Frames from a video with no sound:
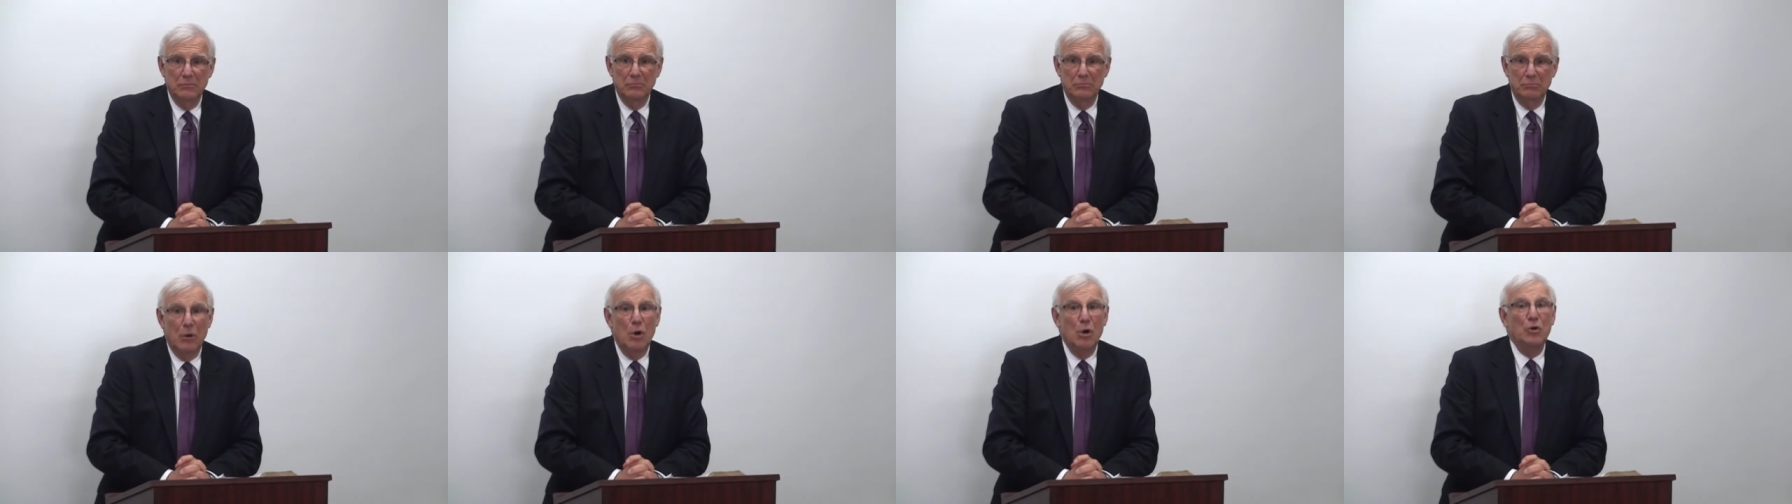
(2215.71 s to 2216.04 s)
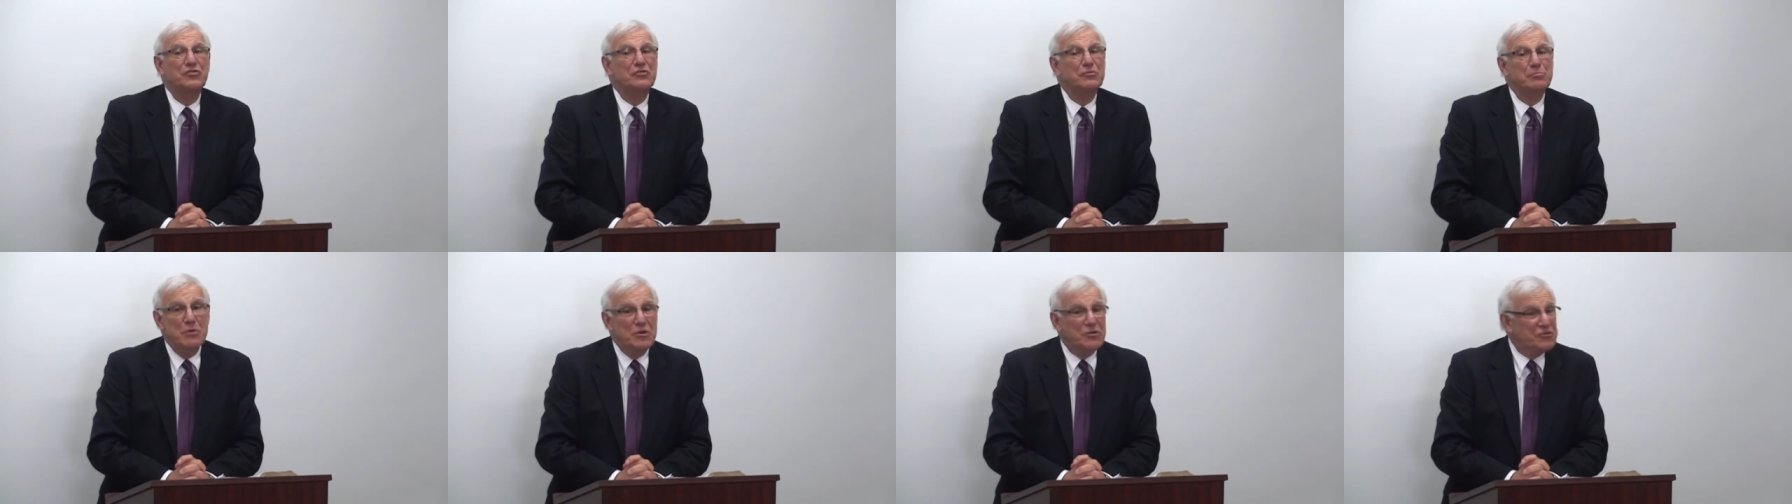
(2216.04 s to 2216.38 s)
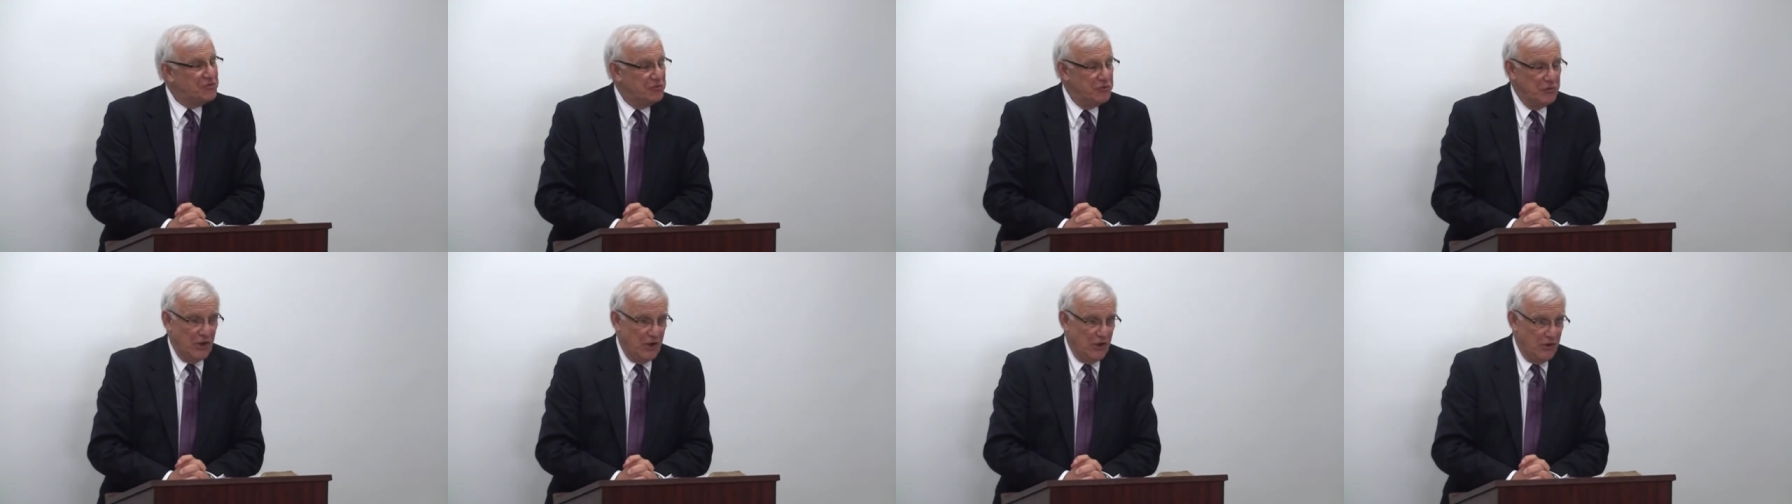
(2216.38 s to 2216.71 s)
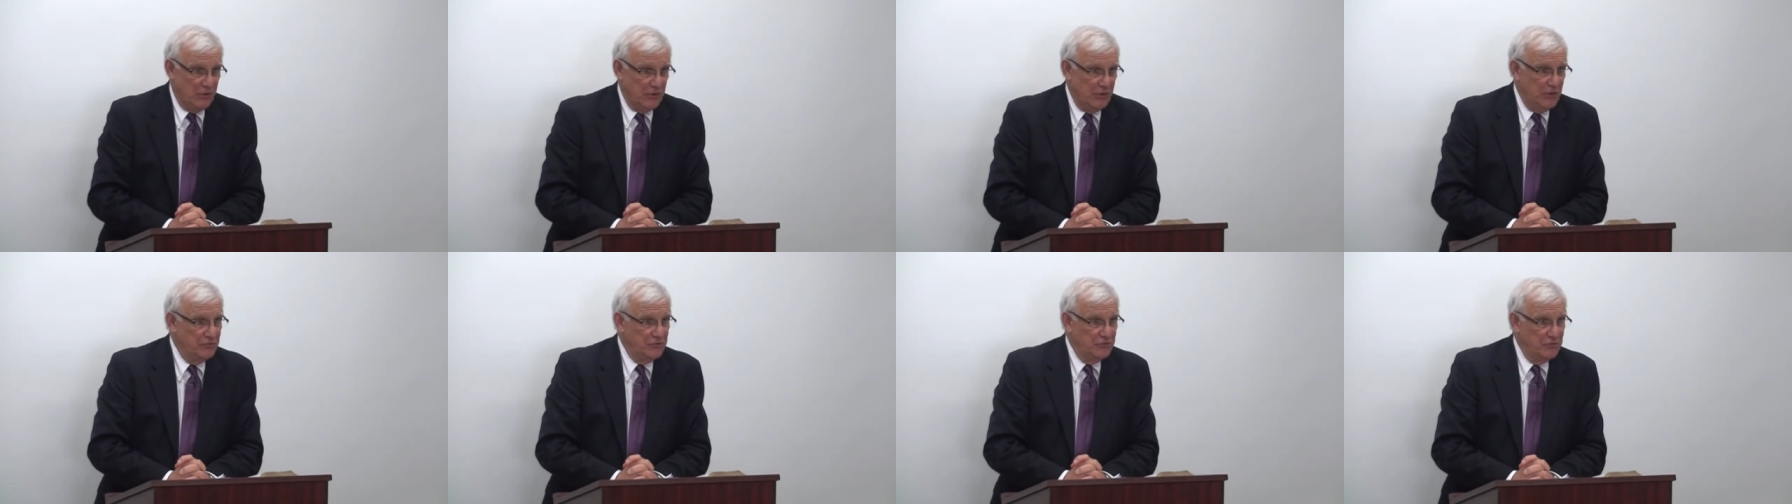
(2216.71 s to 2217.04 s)
Most
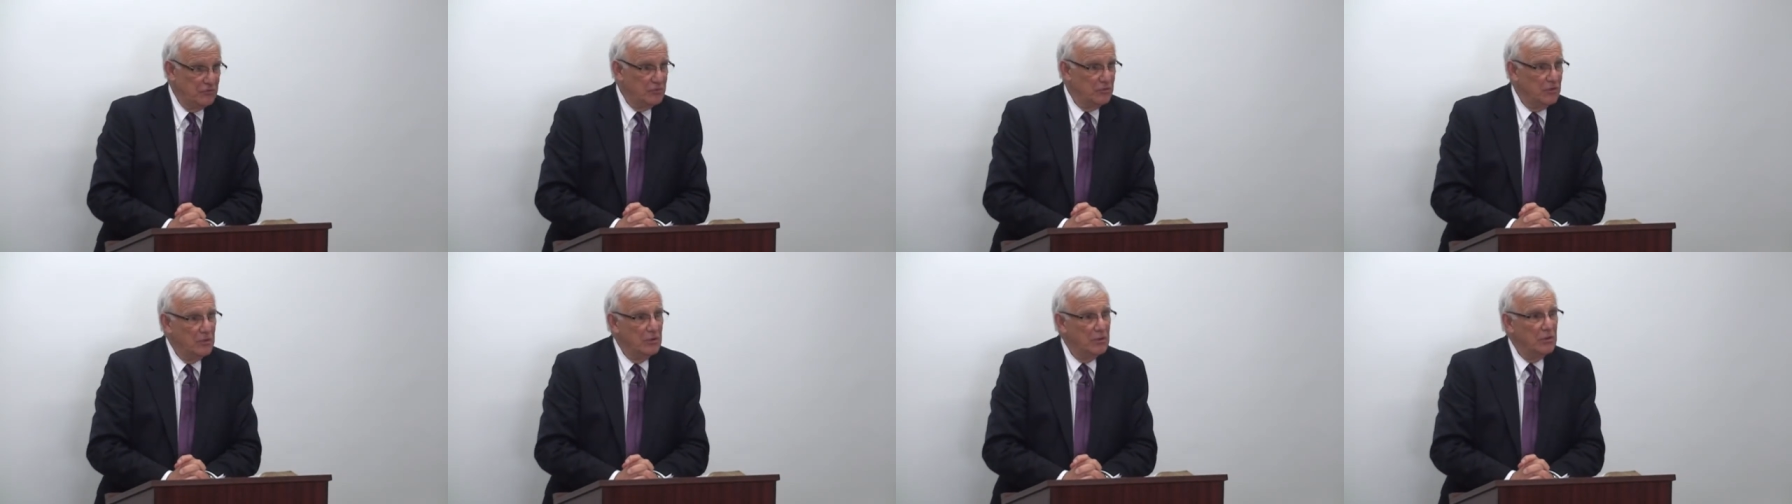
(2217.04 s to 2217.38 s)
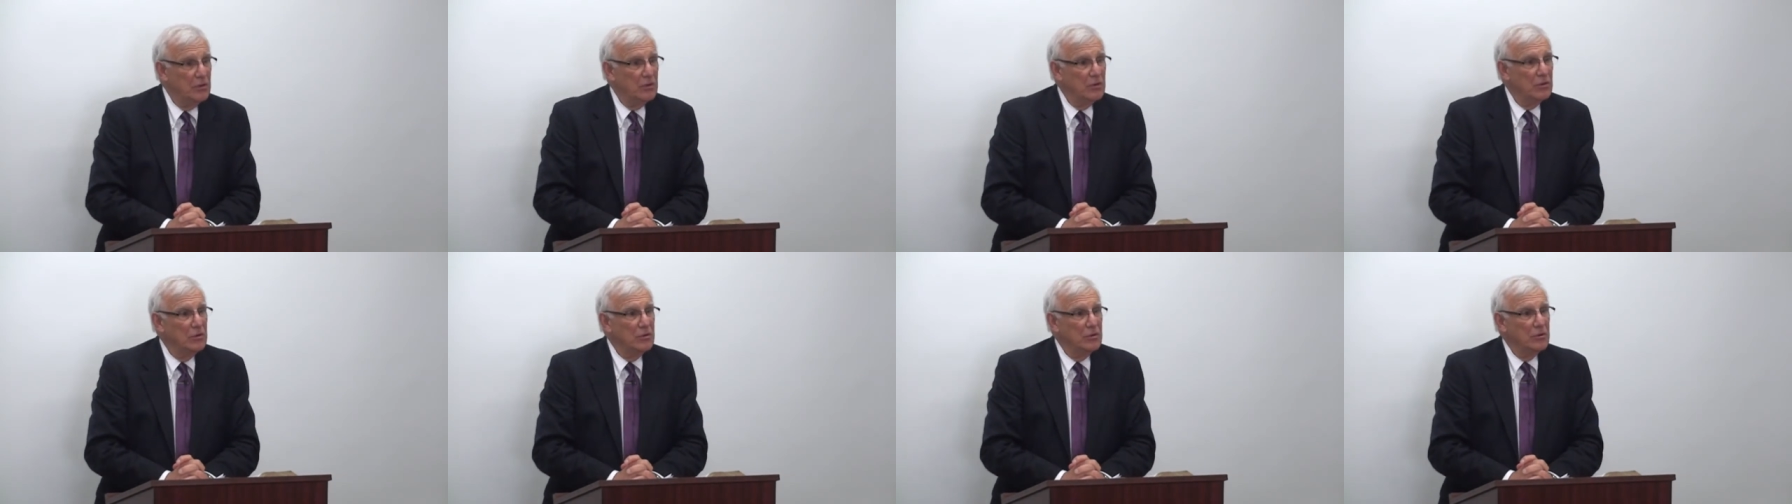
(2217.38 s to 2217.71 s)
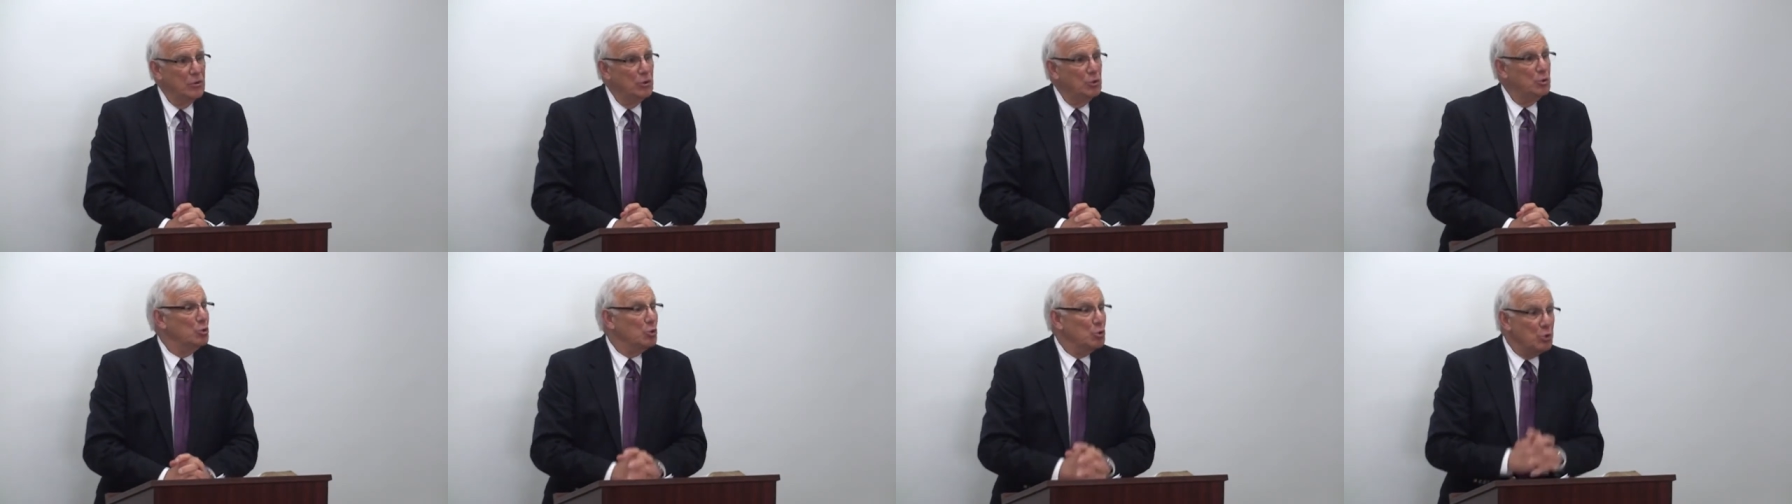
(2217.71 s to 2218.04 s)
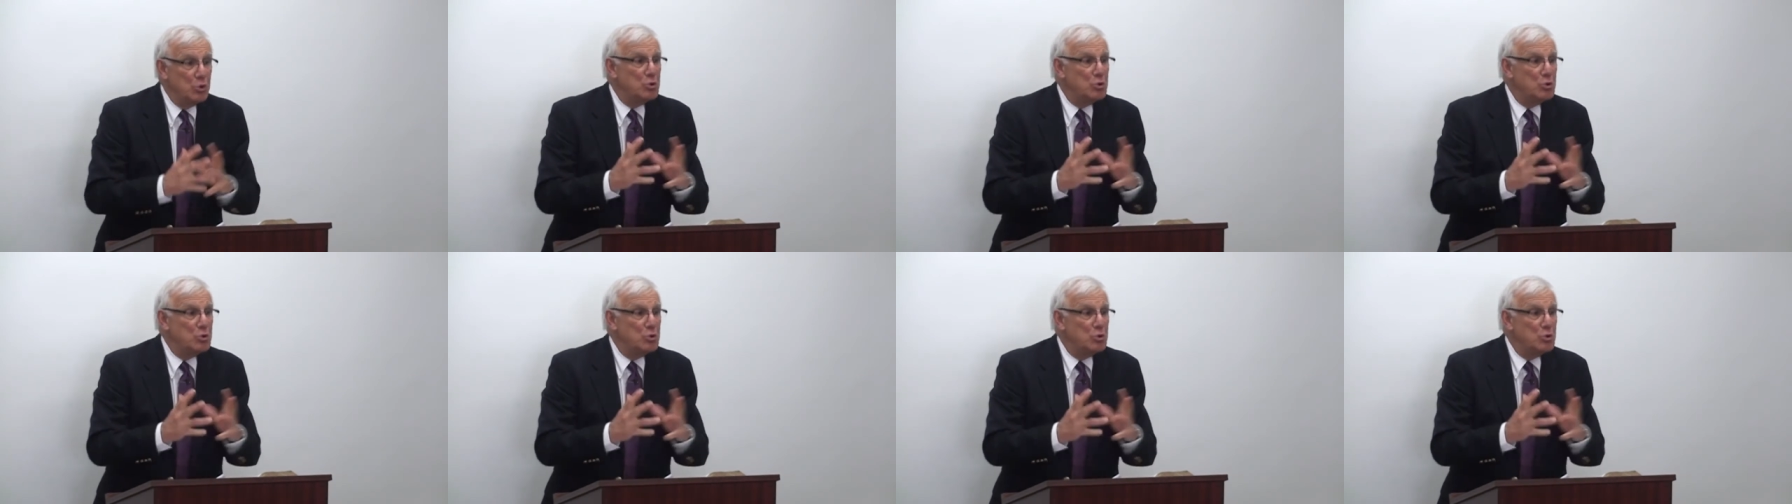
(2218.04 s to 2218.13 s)
missionaries who